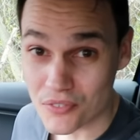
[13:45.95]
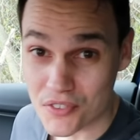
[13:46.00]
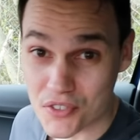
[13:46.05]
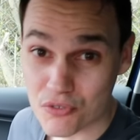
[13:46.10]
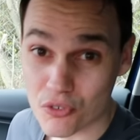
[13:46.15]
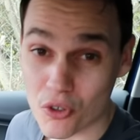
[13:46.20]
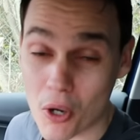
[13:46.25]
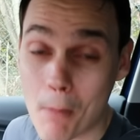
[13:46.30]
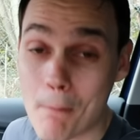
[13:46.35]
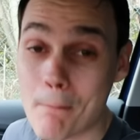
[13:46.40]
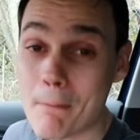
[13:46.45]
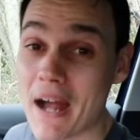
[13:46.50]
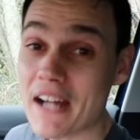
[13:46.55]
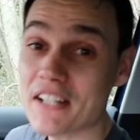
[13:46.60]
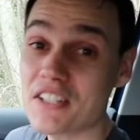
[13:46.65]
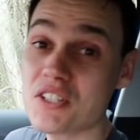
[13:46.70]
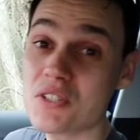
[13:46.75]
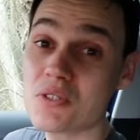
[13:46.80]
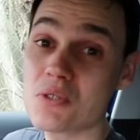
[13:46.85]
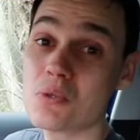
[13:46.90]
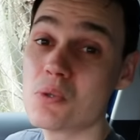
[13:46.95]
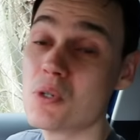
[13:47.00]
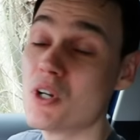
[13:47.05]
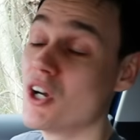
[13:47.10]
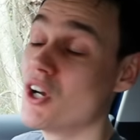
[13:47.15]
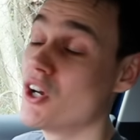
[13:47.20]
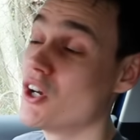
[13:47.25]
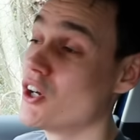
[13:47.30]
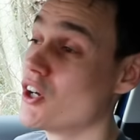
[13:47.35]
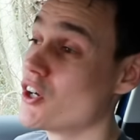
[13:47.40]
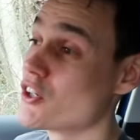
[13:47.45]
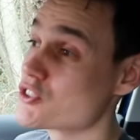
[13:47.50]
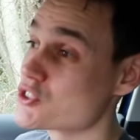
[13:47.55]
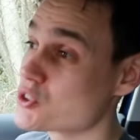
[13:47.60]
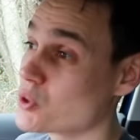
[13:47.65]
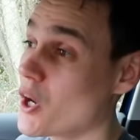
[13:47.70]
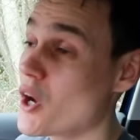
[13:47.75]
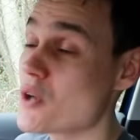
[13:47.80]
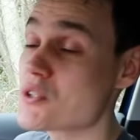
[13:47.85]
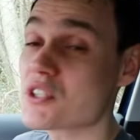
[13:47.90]
for a manual
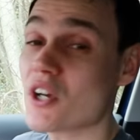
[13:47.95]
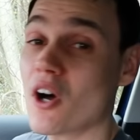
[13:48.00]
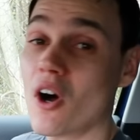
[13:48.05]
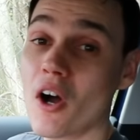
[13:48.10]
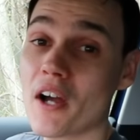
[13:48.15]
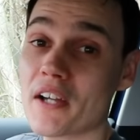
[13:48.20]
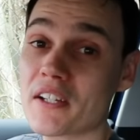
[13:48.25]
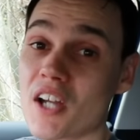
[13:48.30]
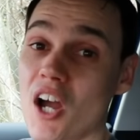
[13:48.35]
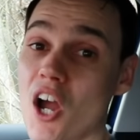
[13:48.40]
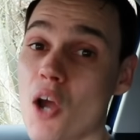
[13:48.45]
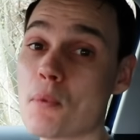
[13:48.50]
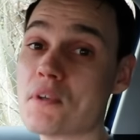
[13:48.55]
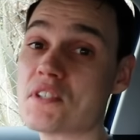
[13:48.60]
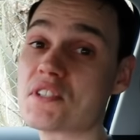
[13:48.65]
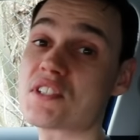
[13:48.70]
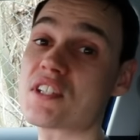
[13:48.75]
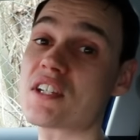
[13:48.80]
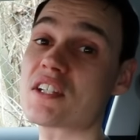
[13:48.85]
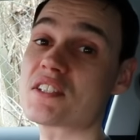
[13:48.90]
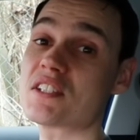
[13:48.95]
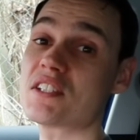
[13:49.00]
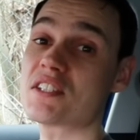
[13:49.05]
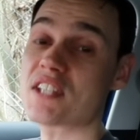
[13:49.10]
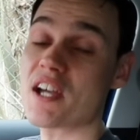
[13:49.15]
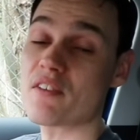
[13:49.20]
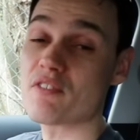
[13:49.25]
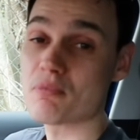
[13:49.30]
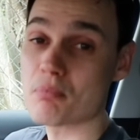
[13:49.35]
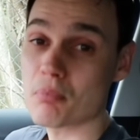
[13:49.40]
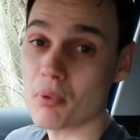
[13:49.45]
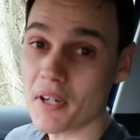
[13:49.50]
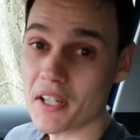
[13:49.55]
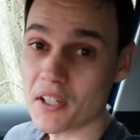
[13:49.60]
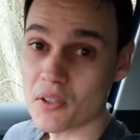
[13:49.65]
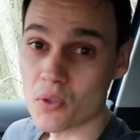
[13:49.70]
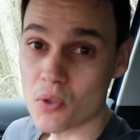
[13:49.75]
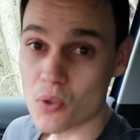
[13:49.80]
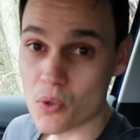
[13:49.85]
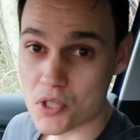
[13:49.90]
Toyota Aygo with 67
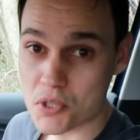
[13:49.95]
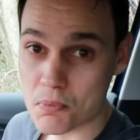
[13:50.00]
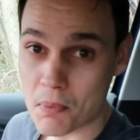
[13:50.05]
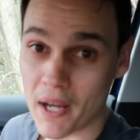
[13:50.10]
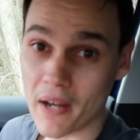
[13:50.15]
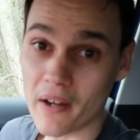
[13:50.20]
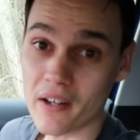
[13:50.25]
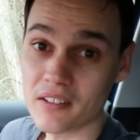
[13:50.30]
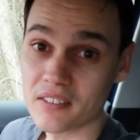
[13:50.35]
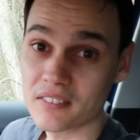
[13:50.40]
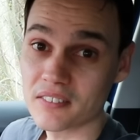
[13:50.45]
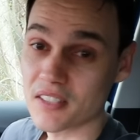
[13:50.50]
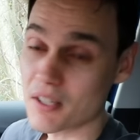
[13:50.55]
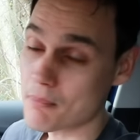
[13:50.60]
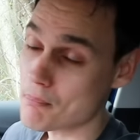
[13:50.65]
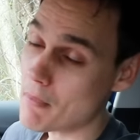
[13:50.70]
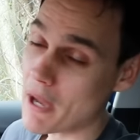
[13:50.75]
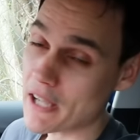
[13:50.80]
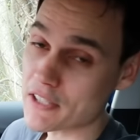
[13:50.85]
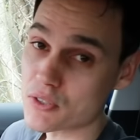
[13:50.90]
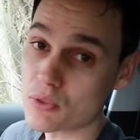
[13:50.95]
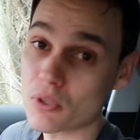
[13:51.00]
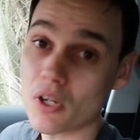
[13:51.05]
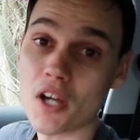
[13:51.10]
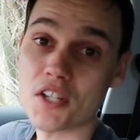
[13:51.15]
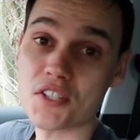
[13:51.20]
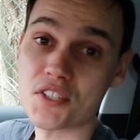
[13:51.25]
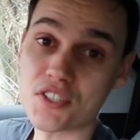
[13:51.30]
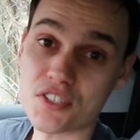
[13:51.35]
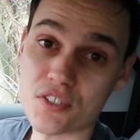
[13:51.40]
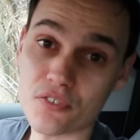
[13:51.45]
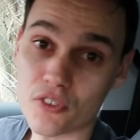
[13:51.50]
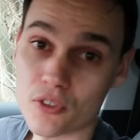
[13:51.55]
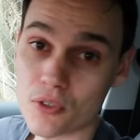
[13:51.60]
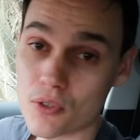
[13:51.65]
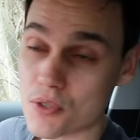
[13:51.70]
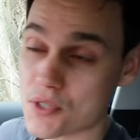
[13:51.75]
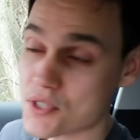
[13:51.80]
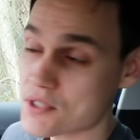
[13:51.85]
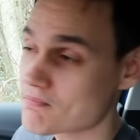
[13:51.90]
brake horsepower and a manual license, of
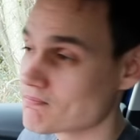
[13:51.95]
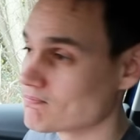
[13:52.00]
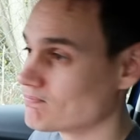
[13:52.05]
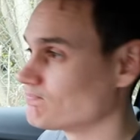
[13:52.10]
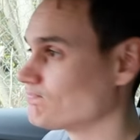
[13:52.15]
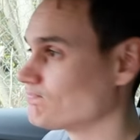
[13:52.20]
course.